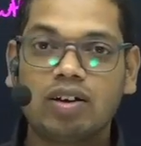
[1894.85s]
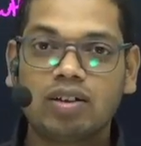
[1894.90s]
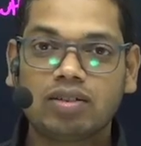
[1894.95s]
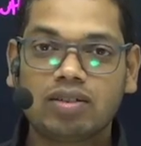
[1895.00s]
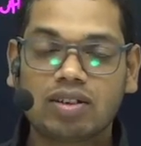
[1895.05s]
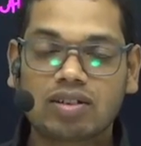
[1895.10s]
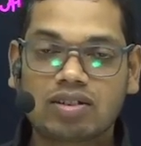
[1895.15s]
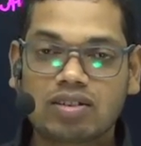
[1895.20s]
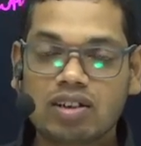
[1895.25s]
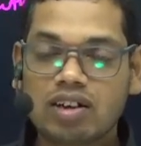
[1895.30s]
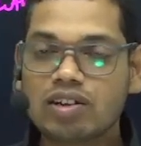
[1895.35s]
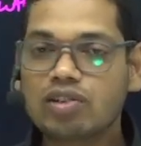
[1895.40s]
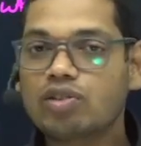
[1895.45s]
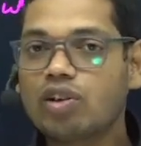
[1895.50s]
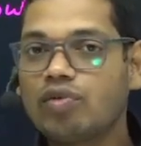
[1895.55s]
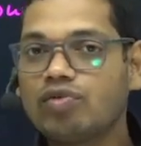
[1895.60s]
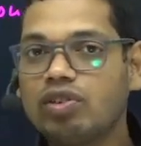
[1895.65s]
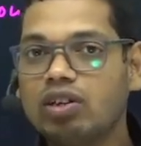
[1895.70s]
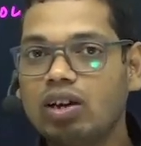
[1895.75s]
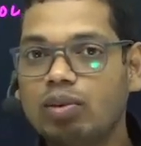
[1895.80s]
The cells
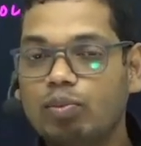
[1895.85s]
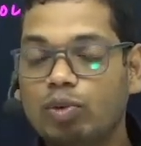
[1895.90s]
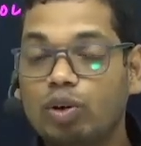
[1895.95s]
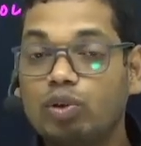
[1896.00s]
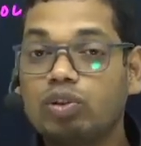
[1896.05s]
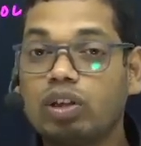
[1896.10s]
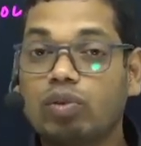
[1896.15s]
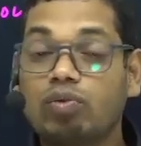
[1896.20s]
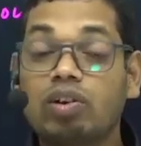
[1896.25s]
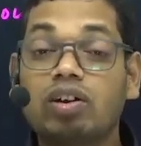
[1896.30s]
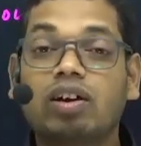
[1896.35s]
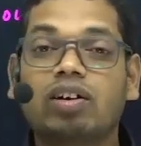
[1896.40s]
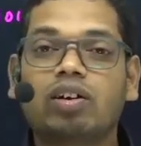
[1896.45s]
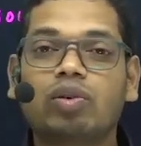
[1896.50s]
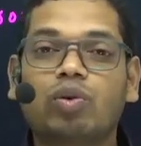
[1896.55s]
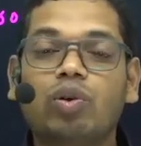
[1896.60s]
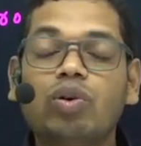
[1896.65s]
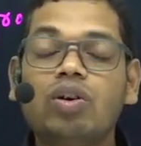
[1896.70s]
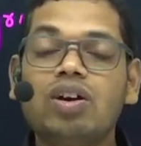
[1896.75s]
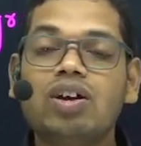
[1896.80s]
of the embryo, they will
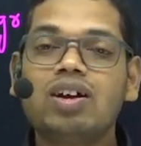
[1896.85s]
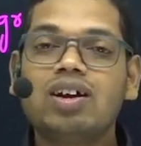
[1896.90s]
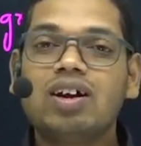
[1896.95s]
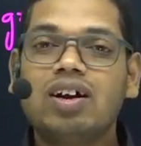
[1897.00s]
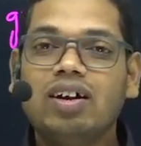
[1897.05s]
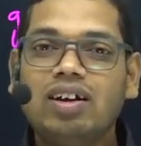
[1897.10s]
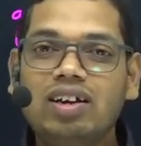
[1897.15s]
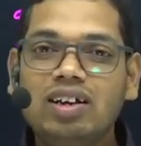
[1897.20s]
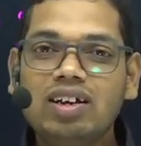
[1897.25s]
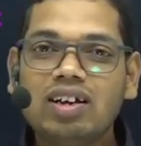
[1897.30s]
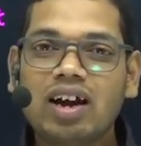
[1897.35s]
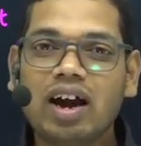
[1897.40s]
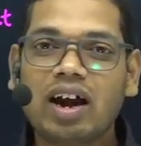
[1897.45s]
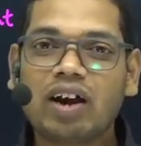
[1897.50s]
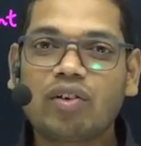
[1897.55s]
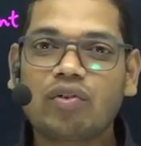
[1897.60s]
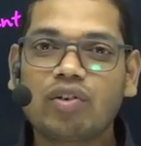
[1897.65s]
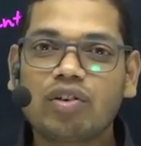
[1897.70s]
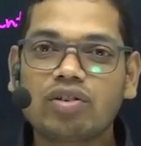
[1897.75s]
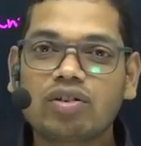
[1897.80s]
undergo
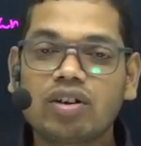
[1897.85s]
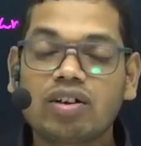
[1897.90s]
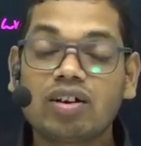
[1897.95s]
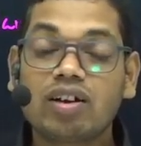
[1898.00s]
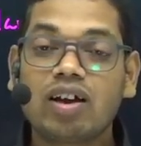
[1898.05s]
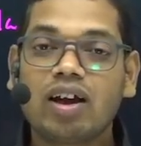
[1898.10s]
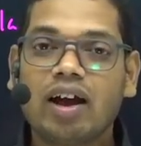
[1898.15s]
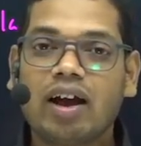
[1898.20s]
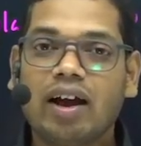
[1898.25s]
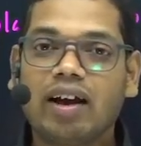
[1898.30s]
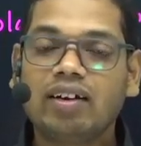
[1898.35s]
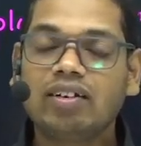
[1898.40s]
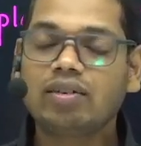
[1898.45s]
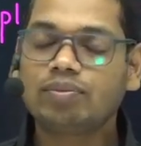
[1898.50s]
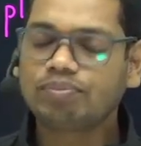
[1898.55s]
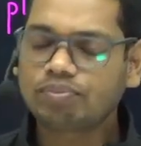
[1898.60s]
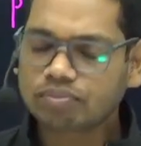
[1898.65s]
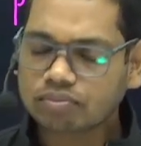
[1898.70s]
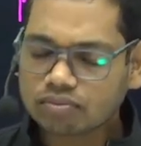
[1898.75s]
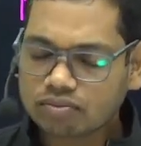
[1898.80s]
dehydration, and
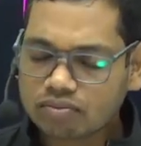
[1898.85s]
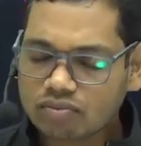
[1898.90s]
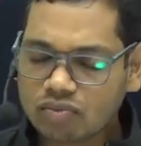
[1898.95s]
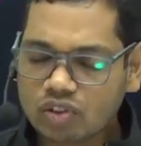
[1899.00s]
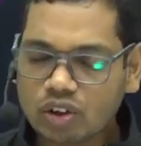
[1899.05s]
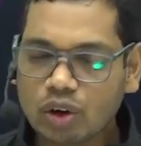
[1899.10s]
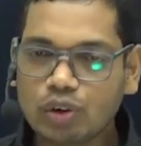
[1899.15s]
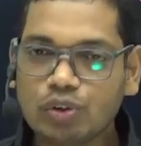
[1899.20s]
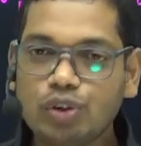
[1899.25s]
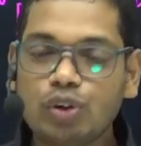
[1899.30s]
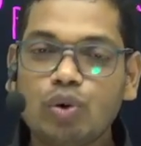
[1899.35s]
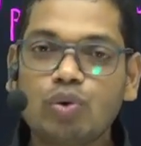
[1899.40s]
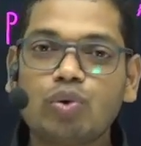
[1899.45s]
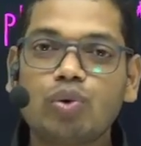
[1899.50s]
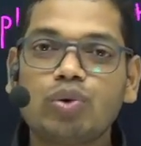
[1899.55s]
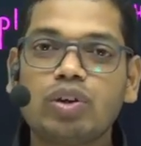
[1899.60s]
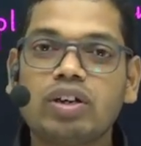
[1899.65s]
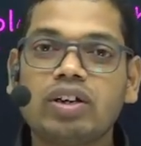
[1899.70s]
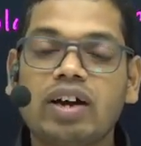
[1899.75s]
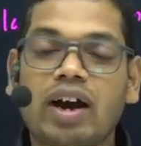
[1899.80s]
due
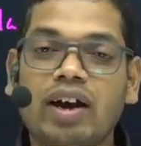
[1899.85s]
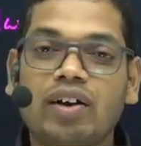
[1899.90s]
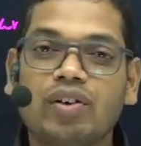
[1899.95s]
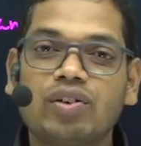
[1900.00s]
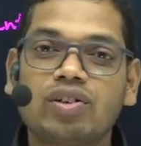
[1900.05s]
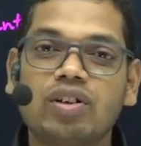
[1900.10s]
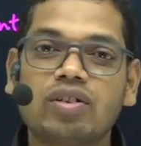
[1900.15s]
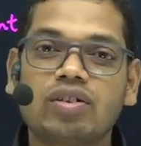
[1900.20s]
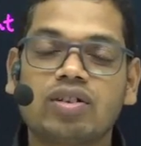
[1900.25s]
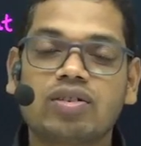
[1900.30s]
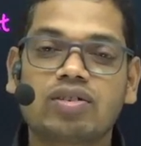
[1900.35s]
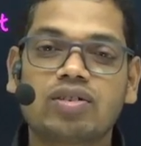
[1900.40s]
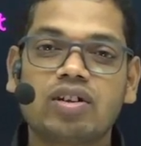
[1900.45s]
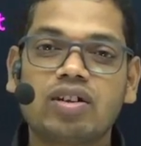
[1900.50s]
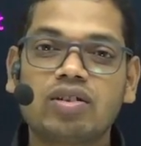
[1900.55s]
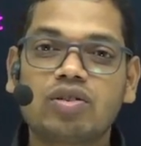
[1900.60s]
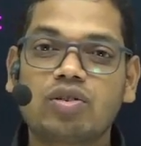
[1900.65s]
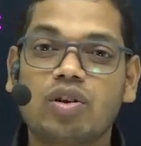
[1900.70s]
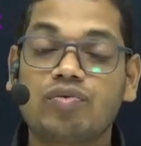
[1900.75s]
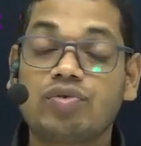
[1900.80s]
to dehydration, the
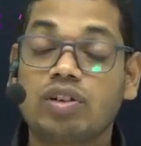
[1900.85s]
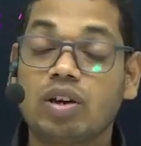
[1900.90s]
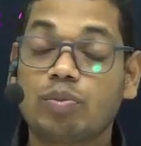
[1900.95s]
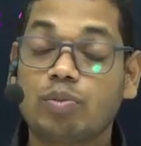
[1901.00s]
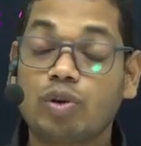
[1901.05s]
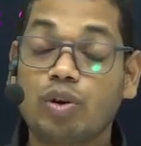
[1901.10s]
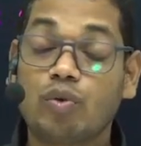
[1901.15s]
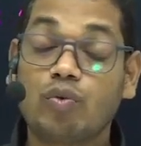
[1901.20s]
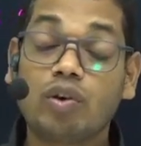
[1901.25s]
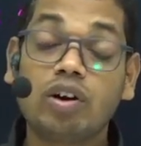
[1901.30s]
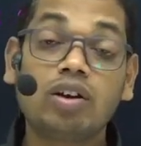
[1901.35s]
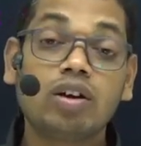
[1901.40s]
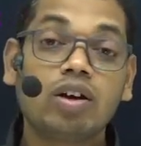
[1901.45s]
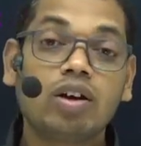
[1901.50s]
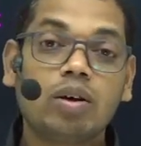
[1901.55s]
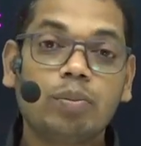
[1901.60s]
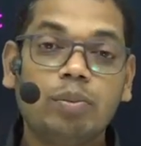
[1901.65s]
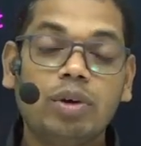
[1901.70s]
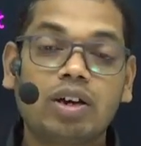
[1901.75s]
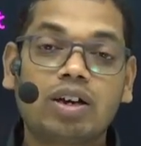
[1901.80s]
cells of the embryo will
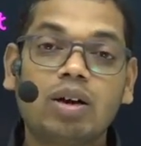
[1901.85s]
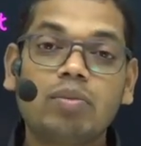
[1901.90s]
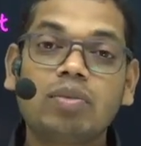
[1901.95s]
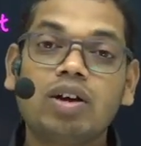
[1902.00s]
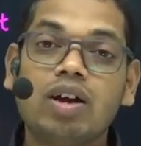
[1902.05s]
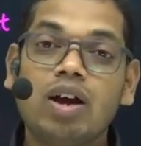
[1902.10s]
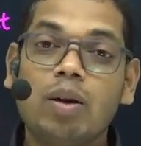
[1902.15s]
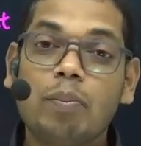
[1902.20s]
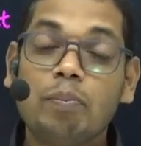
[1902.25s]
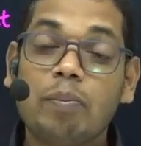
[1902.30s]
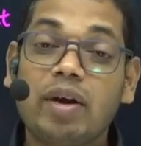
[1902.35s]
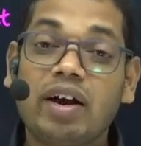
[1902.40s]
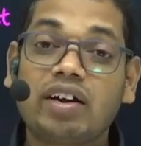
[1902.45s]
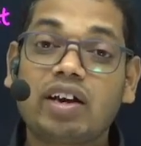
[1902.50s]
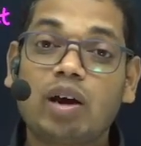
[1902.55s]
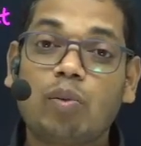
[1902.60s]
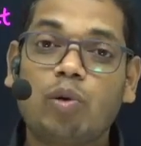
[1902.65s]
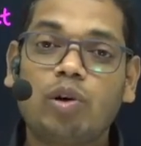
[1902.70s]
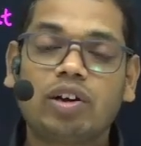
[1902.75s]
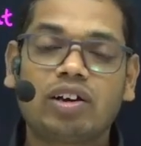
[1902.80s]
become
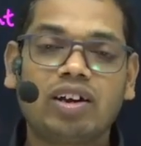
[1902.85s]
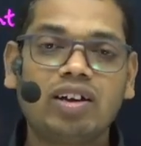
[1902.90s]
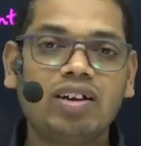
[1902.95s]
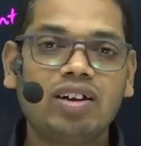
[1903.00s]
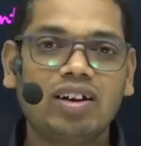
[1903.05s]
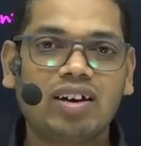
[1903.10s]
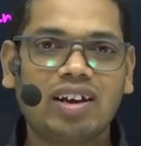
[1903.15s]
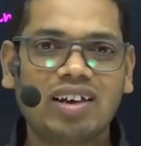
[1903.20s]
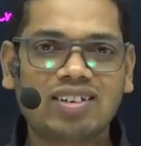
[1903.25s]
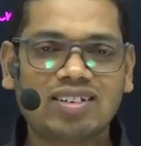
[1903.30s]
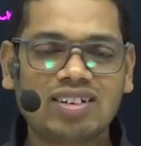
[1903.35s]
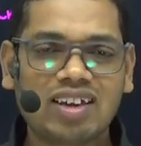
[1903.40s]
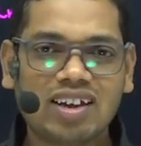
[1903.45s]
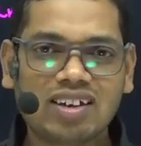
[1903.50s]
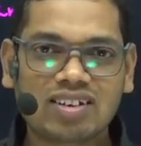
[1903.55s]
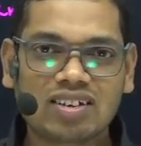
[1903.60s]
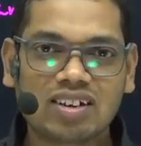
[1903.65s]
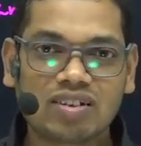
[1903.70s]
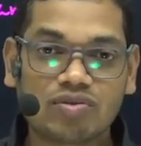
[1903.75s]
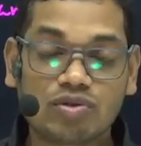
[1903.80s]
metabolically less
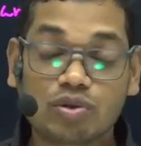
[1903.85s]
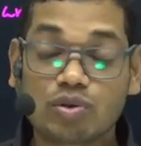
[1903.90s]
active.